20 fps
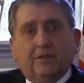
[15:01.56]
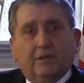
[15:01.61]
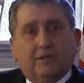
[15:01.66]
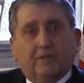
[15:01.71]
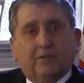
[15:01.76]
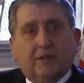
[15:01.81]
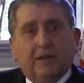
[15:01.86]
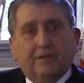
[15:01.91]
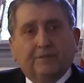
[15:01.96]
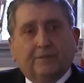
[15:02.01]
on the
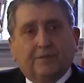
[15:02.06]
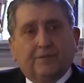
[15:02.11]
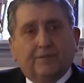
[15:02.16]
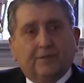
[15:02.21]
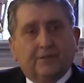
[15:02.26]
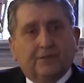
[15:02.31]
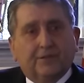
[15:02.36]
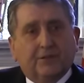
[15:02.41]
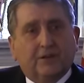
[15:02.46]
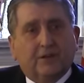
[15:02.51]
grave
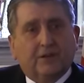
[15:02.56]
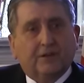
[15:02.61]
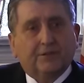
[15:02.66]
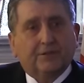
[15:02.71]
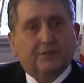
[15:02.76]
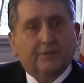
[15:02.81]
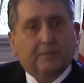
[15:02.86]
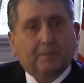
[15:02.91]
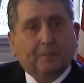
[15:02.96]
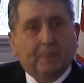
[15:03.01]
of the
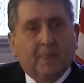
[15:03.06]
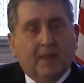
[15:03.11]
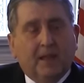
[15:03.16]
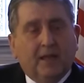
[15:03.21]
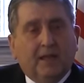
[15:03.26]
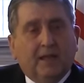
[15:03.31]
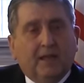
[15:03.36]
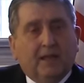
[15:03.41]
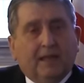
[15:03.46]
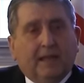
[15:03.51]
czars.
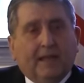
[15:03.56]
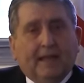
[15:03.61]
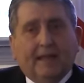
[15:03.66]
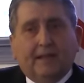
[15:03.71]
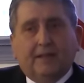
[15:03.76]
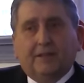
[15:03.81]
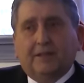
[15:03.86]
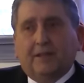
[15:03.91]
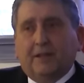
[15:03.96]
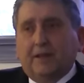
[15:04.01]

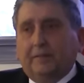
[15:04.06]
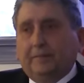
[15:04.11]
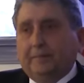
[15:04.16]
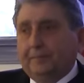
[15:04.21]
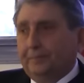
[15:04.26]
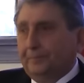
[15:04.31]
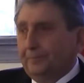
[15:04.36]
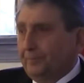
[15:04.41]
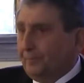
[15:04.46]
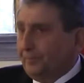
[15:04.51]
And
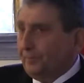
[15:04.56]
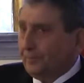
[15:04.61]
um,